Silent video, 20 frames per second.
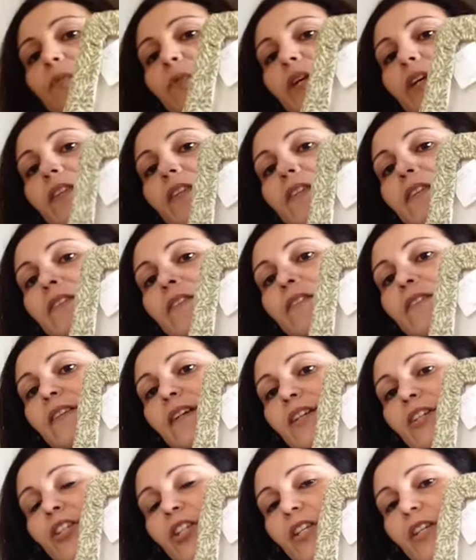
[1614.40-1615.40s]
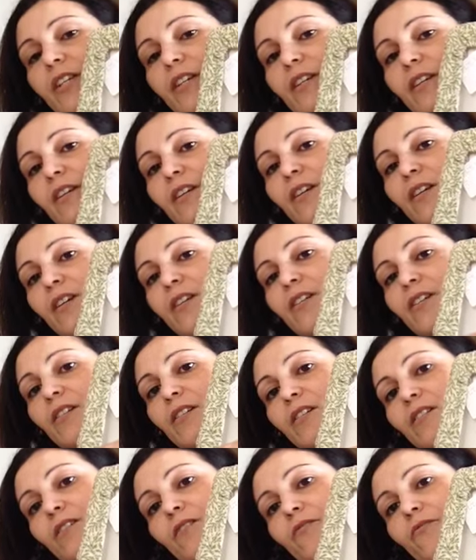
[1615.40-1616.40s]
where this is actually
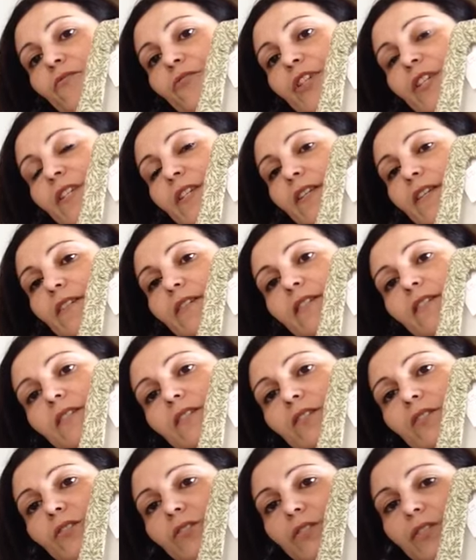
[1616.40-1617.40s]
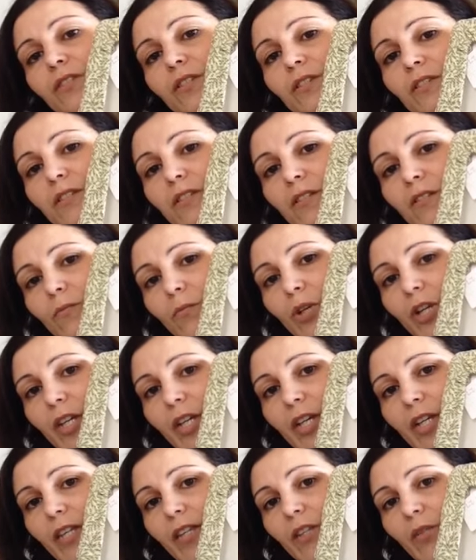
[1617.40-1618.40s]
recessed. It's called
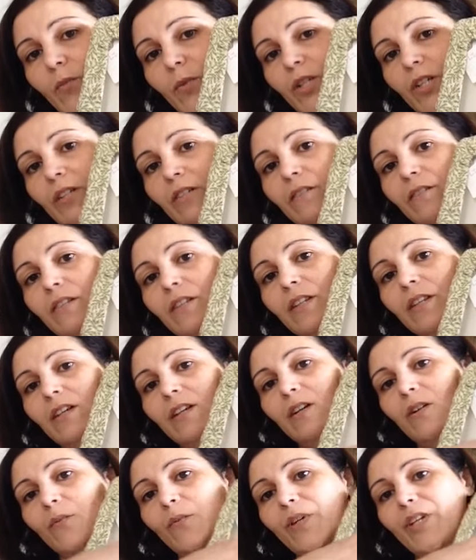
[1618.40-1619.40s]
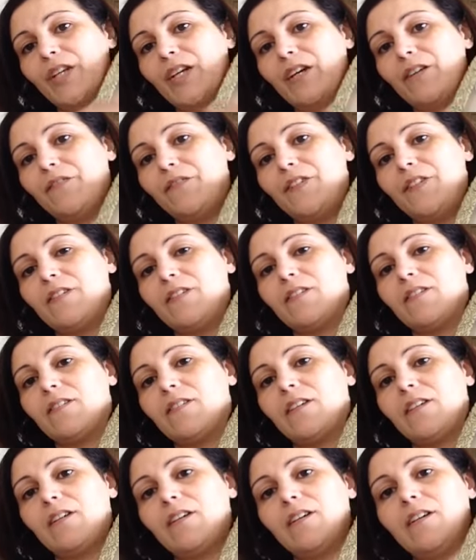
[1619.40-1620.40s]
working in the well, where you have this
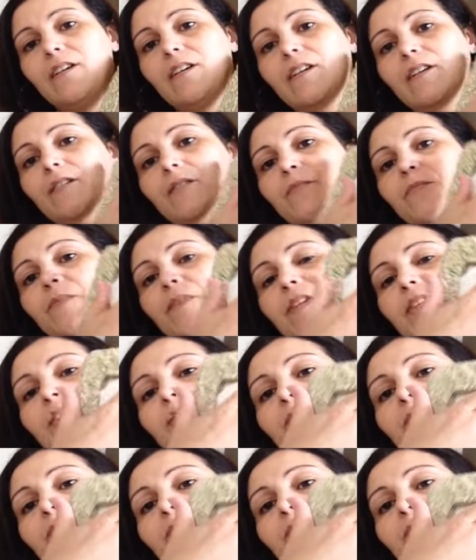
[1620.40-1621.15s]
at the